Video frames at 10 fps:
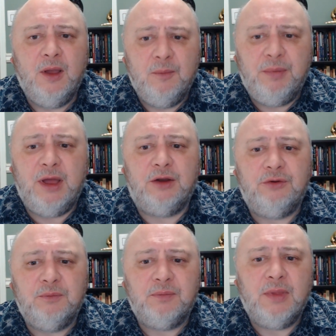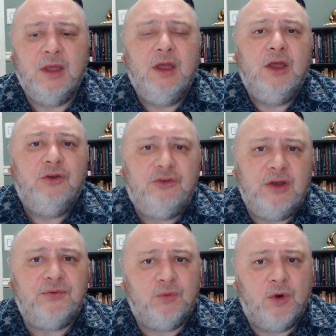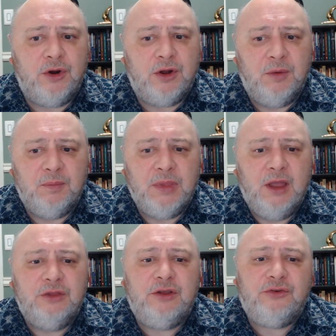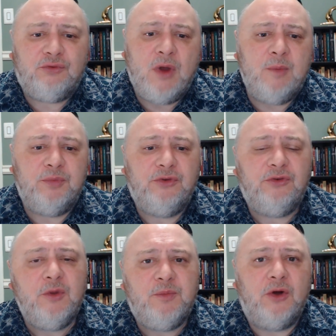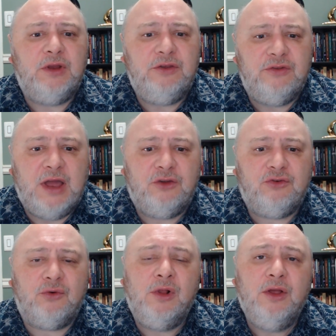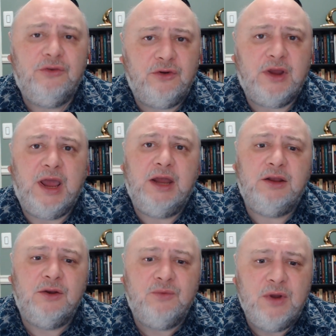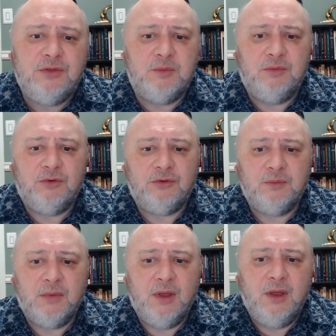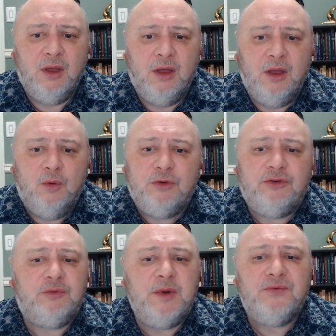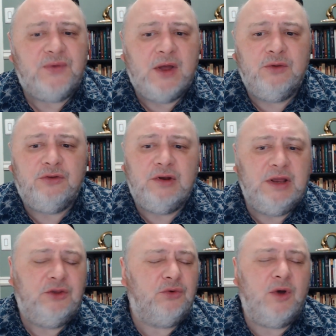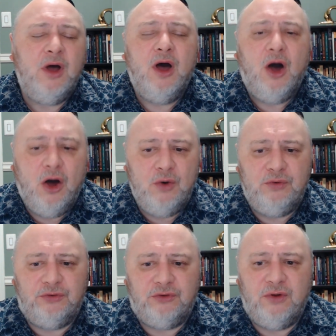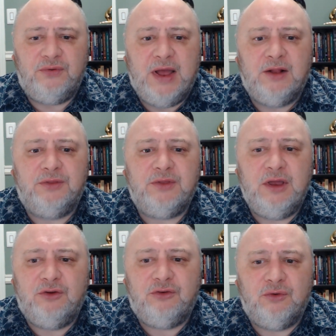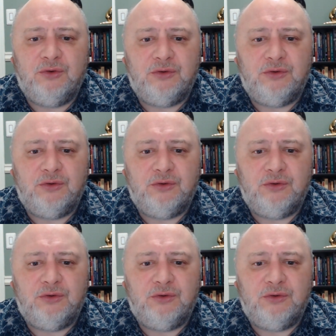But shift work disrupts the body's natural circadian rhythms, which has been found to lead to a host of health issues.